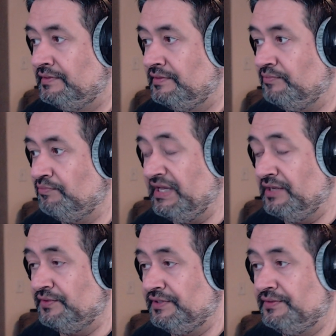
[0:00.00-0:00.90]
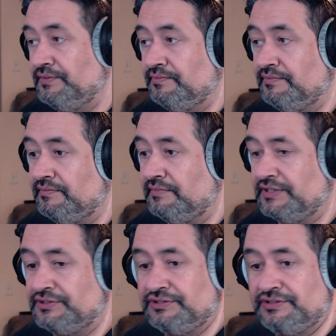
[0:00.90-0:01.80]
Maono,
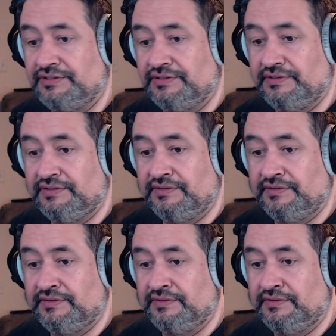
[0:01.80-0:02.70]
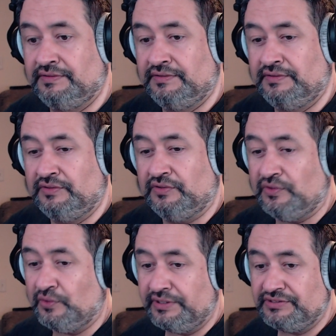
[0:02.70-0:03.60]
much
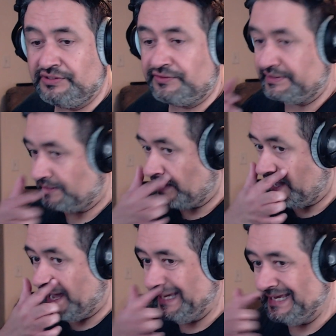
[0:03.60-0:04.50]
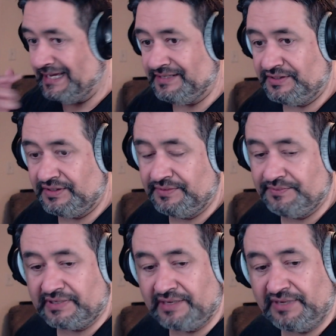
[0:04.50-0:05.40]
noisier at the high end,
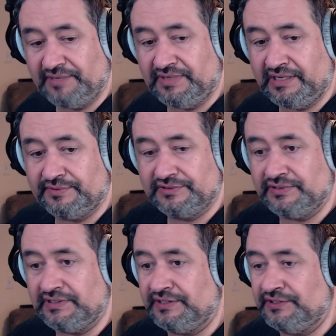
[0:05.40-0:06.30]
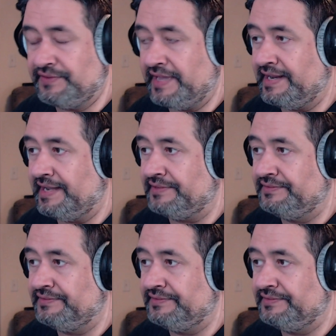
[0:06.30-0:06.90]
but I might be able to EQ that out.